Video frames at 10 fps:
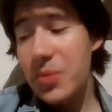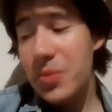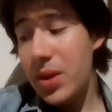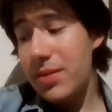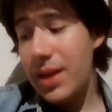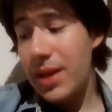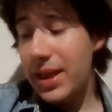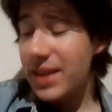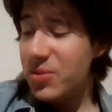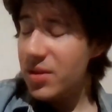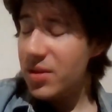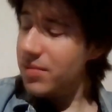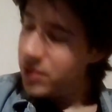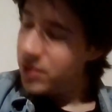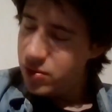Well, I guess
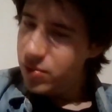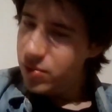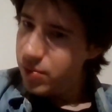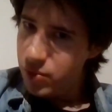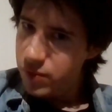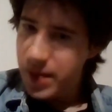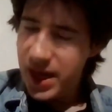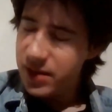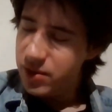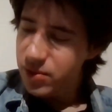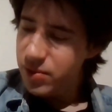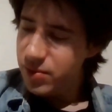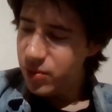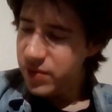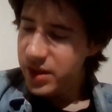to move back to
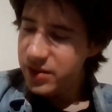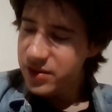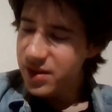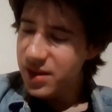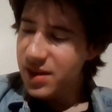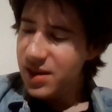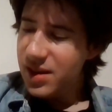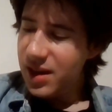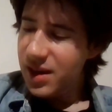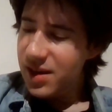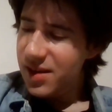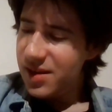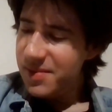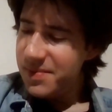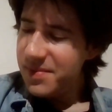movies,
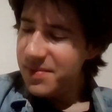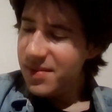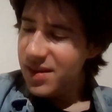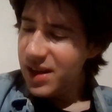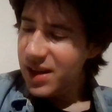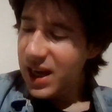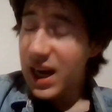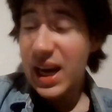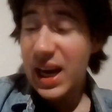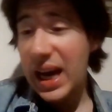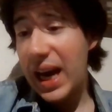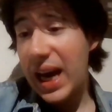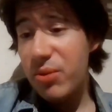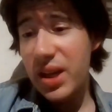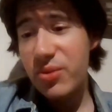um,
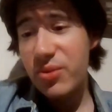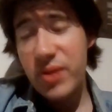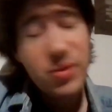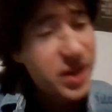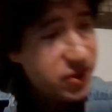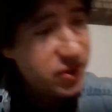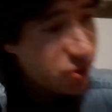I would like to recommend